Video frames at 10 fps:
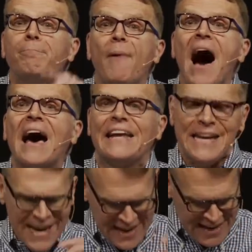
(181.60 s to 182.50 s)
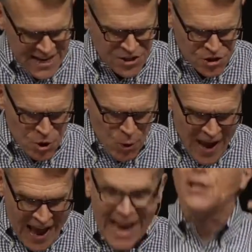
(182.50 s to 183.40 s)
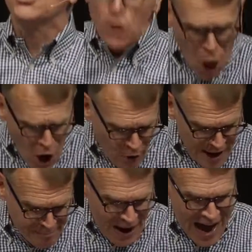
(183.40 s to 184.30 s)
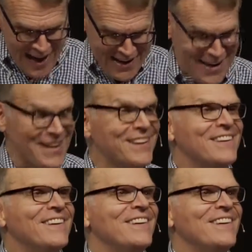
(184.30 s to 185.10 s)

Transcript: body into a glory body.